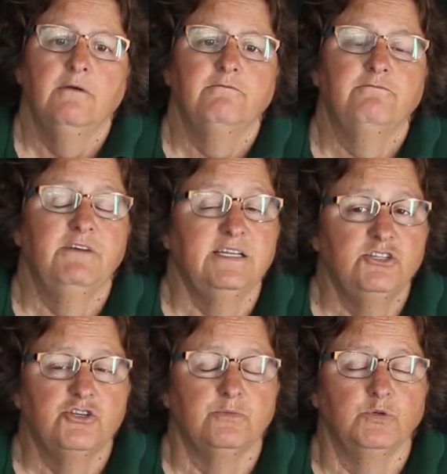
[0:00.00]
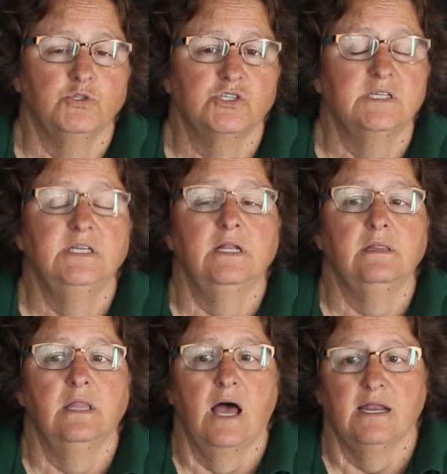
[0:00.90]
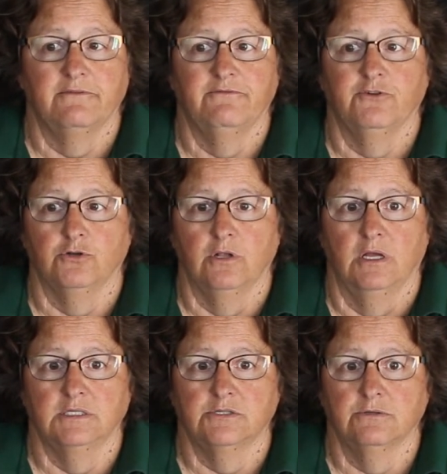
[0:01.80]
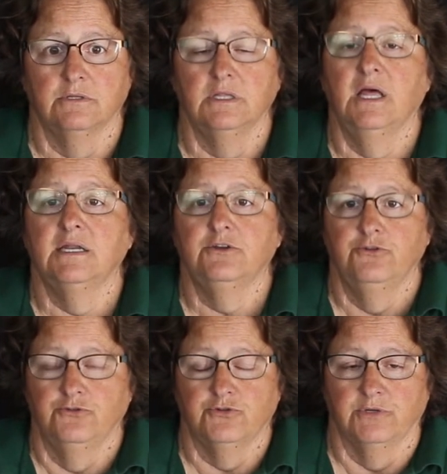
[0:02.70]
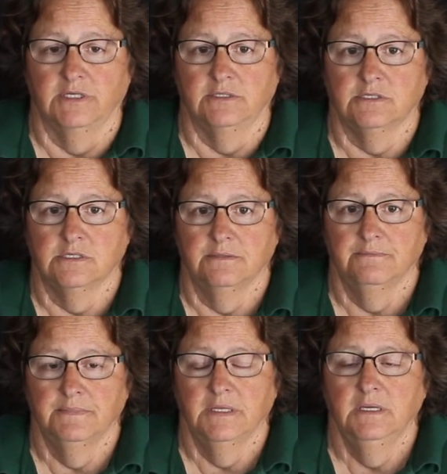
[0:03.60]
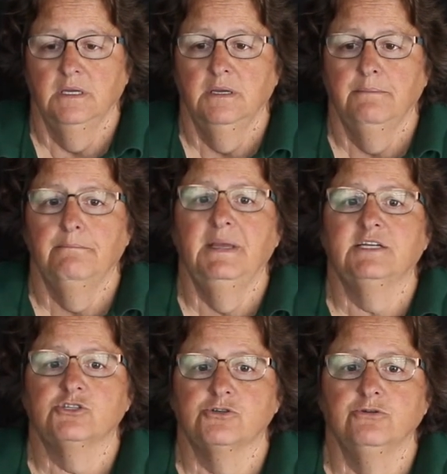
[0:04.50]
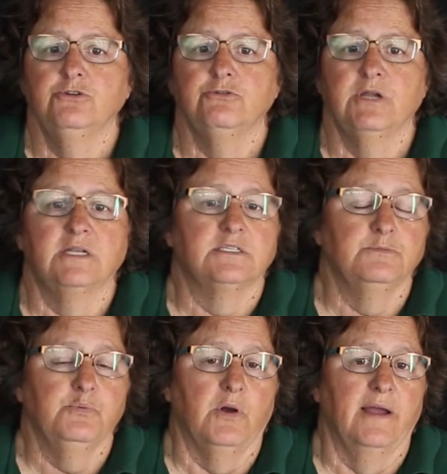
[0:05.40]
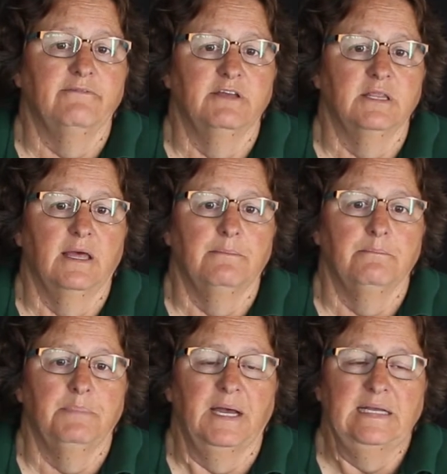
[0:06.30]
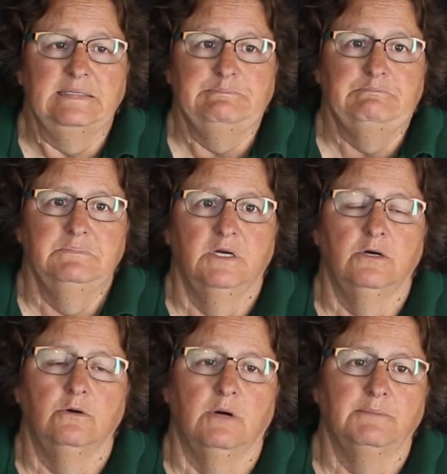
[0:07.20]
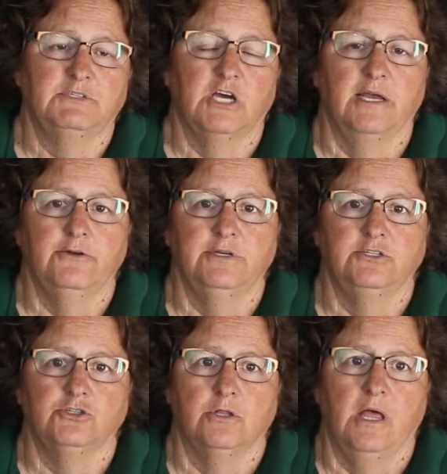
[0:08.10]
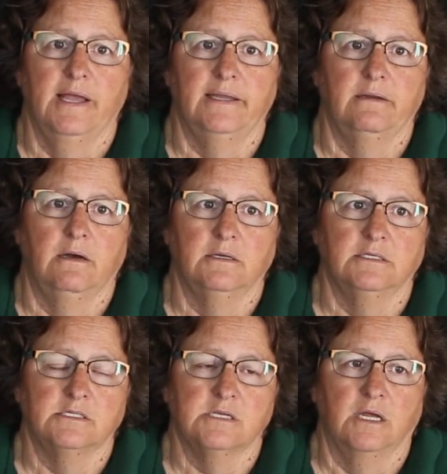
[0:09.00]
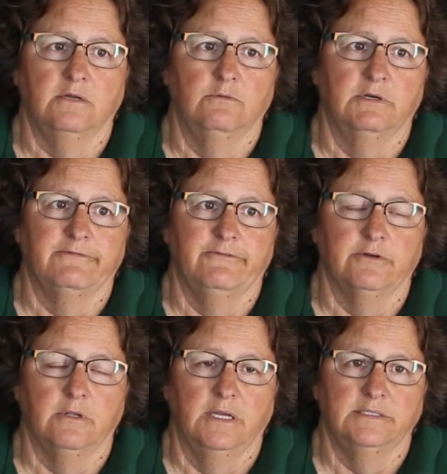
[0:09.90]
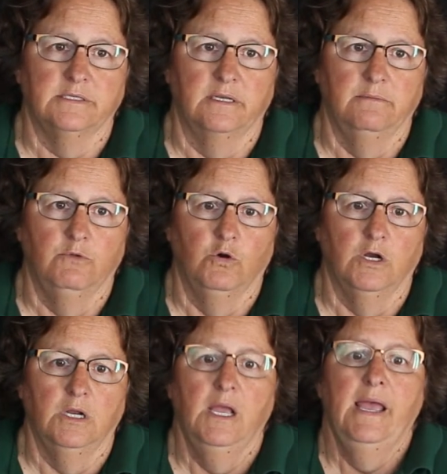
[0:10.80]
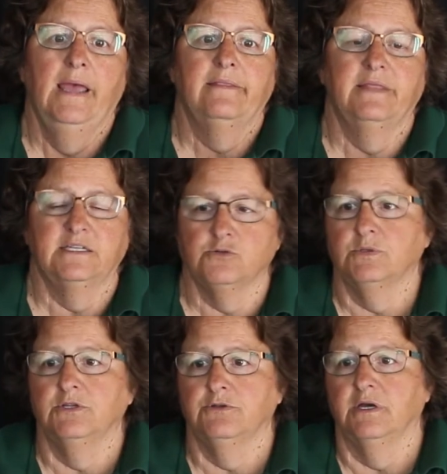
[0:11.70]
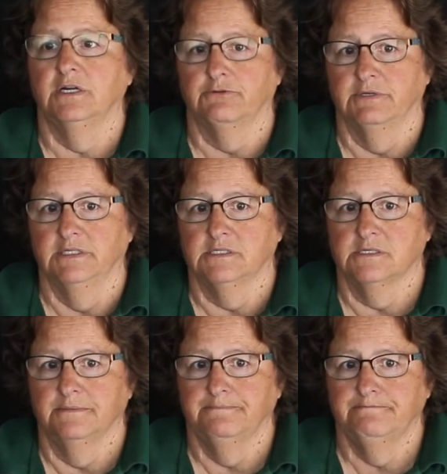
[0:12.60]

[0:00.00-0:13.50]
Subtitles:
Vegetables need a lot of fertilizer, a lot of nutrients. Make sure you're not depriving them by, oh, I'm tired in July and August, I don't want to fertilize anymore. That's when they're the hungriest.